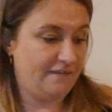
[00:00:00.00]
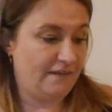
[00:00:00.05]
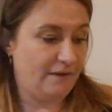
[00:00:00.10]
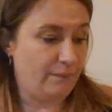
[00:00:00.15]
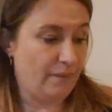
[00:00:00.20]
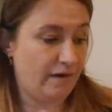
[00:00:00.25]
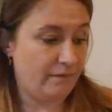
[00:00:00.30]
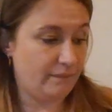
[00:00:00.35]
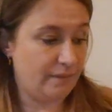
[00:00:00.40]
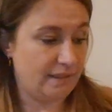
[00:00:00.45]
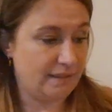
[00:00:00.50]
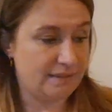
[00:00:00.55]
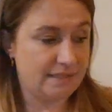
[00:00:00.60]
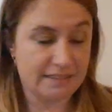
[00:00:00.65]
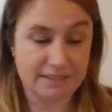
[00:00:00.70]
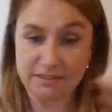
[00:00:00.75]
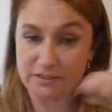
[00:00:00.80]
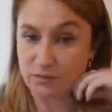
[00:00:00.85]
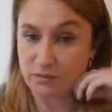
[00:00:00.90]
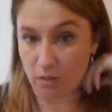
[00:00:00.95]
They might even be
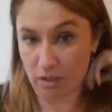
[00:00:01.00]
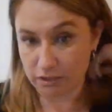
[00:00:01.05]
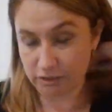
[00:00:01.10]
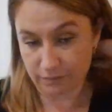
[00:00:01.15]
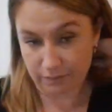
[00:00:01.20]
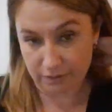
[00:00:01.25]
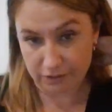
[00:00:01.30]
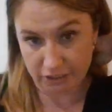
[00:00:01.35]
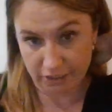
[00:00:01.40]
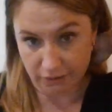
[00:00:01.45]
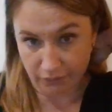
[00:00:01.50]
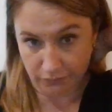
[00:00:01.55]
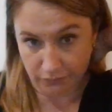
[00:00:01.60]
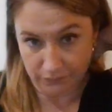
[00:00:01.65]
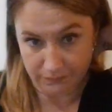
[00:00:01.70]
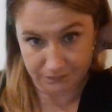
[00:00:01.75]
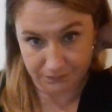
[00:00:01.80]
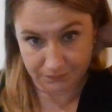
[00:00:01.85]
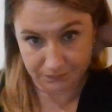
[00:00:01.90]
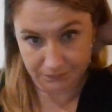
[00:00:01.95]
addicted to watching my
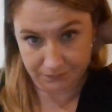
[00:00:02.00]
channel.